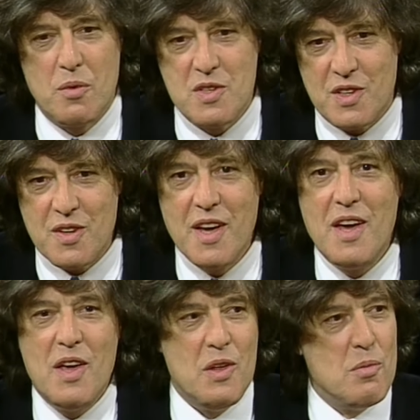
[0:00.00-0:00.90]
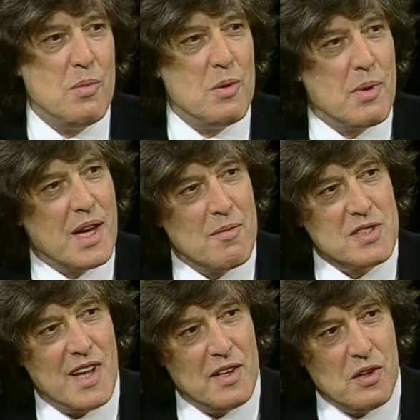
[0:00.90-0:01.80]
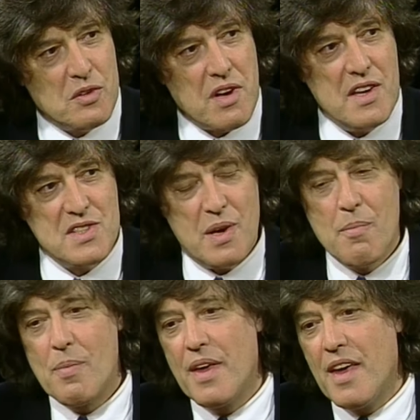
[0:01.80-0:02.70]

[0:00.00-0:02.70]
was it? You, you become slightly crazy.